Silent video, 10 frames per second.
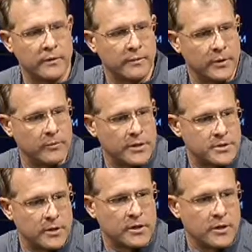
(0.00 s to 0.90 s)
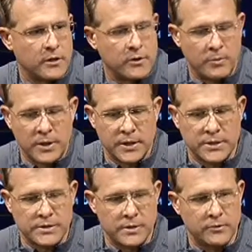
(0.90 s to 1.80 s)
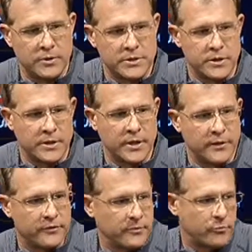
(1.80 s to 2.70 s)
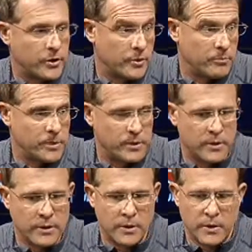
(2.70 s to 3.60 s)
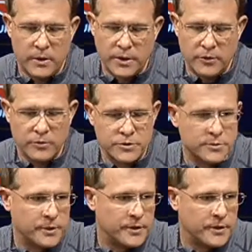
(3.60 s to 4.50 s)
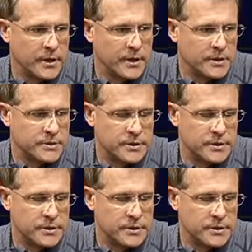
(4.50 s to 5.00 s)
I mean, when he started calling the plays, you know, we started getting some rhythm and and doing some good things.